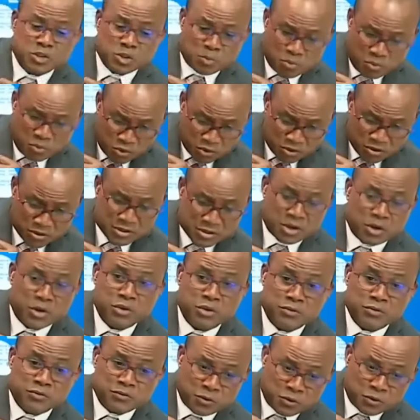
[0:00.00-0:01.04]
supporters are
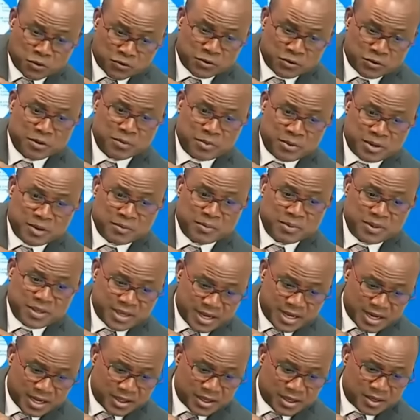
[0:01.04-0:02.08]
going to vote for the PNP
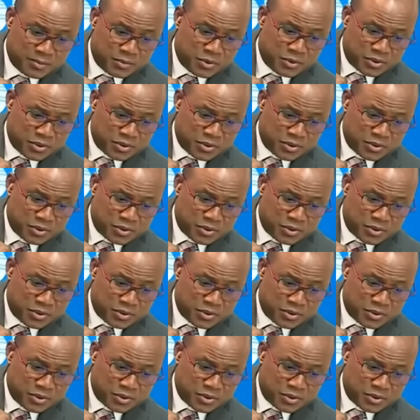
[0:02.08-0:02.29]
candidate.